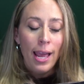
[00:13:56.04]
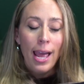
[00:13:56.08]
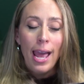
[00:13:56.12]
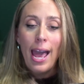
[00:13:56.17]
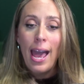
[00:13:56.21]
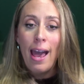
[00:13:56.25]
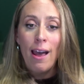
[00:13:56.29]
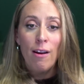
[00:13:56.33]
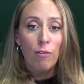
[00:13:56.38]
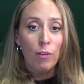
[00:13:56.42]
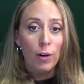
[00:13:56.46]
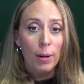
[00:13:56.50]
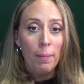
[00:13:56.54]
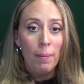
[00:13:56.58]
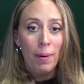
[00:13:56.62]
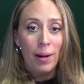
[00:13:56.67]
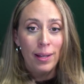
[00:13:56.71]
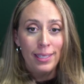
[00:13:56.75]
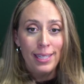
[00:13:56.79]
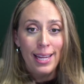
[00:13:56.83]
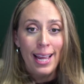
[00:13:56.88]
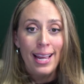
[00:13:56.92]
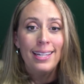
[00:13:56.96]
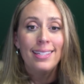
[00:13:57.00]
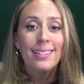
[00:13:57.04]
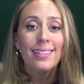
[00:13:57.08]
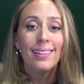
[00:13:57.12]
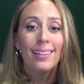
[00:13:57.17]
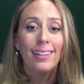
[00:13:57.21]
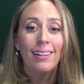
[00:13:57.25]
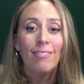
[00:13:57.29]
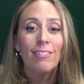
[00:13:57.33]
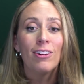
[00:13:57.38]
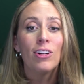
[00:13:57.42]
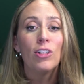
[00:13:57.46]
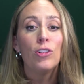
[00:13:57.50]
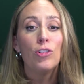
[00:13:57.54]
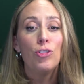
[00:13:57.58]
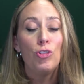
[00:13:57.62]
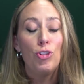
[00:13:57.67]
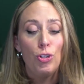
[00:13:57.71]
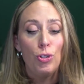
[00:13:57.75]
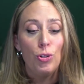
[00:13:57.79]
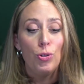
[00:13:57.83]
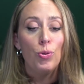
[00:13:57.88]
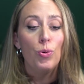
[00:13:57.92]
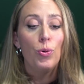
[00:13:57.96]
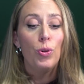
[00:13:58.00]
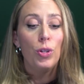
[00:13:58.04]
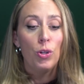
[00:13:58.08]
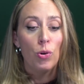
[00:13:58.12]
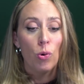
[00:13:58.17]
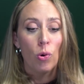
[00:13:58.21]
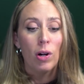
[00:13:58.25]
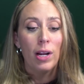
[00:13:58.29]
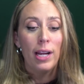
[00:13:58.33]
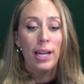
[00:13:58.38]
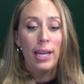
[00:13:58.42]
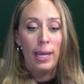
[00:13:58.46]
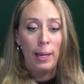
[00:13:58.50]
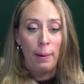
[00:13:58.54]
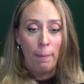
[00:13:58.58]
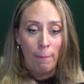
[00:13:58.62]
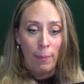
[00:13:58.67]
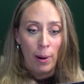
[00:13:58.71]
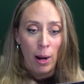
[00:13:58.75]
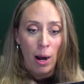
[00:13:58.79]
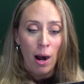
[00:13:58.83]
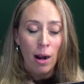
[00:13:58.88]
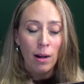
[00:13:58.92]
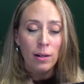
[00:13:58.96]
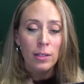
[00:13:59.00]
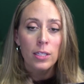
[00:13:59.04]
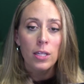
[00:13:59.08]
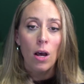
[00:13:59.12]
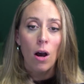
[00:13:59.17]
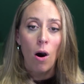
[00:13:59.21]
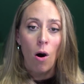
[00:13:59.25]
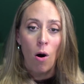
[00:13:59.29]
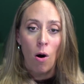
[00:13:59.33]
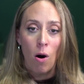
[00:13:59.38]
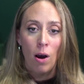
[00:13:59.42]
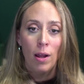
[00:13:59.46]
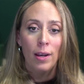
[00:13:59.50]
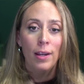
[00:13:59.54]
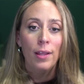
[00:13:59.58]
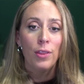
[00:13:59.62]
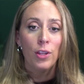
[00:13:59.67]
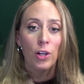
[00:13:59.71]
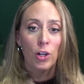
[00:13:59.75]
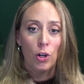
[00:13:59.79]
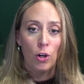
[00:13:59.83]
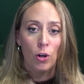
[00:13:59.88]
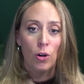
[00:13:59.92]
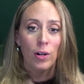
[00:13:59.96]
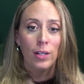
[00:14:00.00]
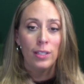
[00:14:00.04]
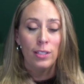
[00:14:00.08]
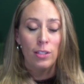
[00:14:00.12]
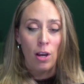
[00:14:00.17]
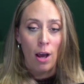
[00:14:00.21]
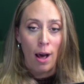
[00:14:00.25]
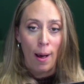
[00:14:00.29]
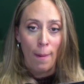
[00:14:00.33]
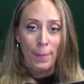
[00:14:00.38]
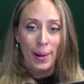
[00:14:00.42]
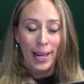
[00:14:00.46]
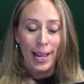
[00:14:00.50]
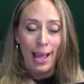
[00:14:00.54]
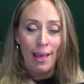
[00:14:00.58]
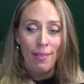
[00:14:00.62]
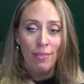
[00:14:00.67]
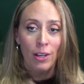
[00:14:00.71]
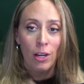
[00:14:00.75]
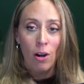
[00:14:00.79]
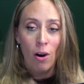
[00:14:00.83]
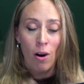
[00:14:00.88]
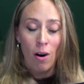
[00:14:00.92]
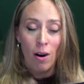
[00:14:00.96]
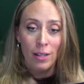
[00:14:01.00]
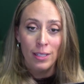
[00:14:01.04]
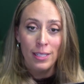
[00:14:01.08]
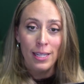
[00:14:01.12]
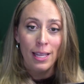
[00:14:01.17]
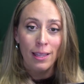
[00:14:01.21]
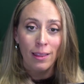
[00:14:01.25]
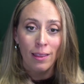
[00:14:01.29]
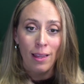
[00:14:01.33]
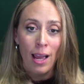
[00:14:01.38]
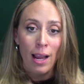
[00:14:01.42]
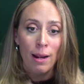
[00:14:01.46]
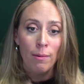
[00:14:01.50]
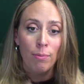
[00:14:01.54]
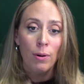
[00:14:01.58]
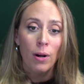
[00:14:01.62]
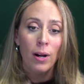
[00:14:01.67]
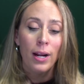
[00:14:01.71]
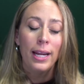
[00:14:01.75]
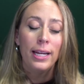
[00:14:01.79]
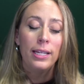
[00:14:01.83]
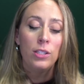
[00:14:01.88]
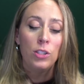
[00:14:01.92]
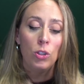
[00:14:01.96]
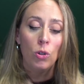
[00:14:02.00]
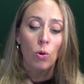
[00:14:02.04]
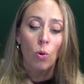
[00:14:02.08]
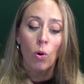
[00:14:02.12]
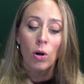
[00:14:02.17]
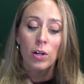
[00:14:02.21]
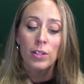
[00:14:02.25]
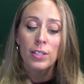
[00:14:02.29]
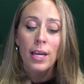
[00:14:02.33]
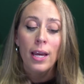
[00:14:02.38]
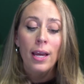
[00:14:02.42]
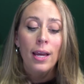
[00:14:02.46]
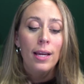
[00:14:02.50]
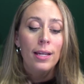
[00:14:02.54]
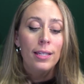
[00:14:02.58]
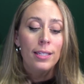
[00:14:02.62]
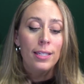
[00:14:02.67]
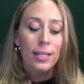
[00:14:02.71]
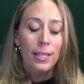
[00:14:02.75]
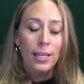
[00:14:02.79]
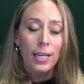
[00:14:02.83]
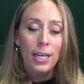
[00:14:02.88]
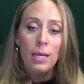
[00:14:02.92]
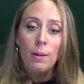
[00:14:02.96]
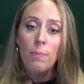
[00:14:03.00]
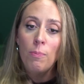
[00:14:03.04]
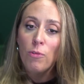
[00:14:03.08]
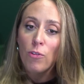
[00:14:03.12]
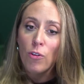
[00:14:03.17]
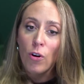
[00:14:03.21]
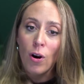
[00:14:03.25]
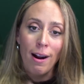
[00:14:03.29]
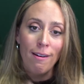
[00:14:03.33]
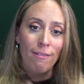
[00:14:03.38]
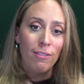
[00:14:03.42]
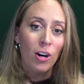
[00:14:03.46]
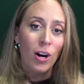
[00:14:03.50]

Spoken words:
every Monday delivered to your inbox on the current topic. And the content library is yours to keep forever